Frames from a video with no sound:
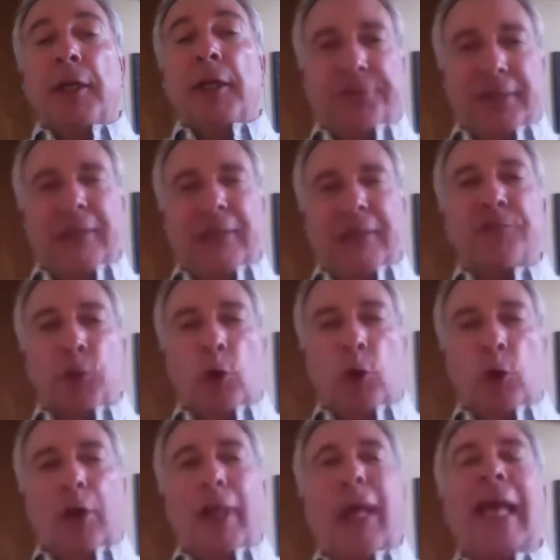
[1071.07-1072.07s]
sense at
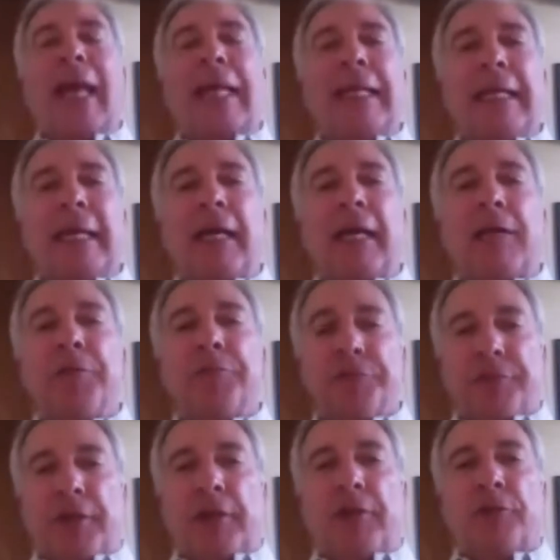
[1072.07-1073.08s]
all, any kind
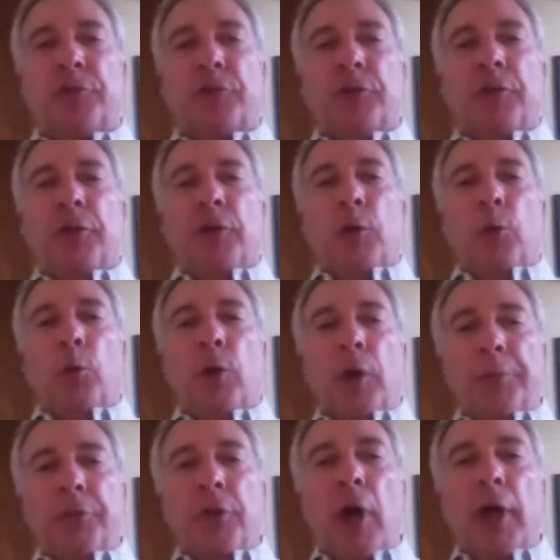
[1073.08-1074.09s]
of sense, what
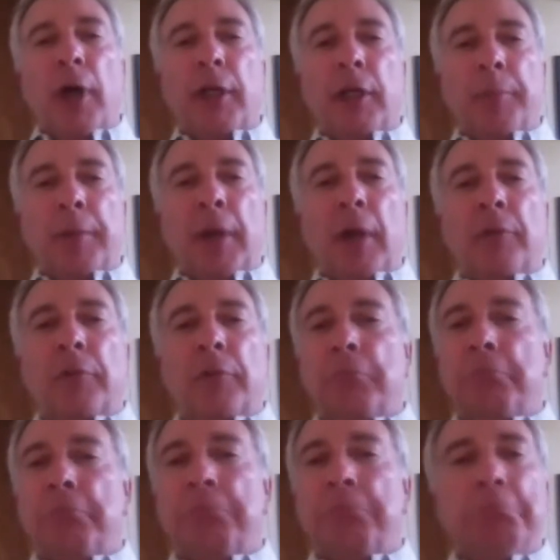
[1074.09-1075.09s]
I'm talking about,
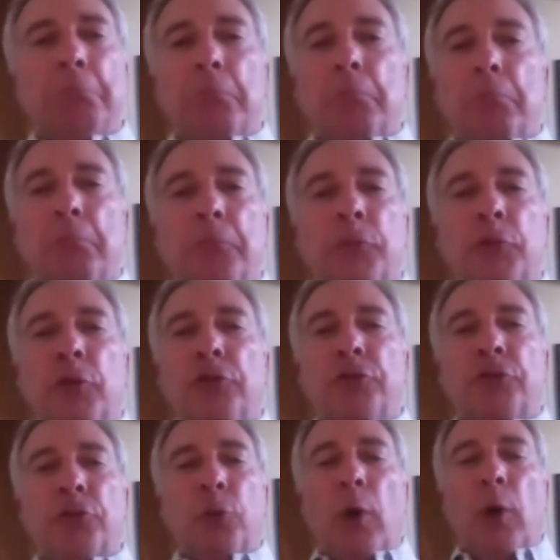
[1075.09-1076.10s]

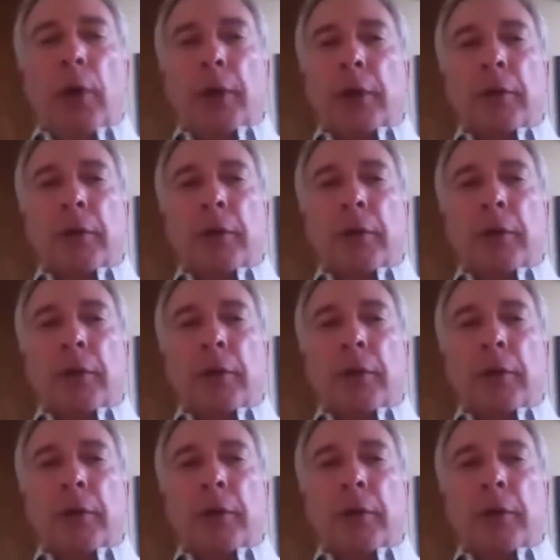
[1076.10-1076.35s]
just join.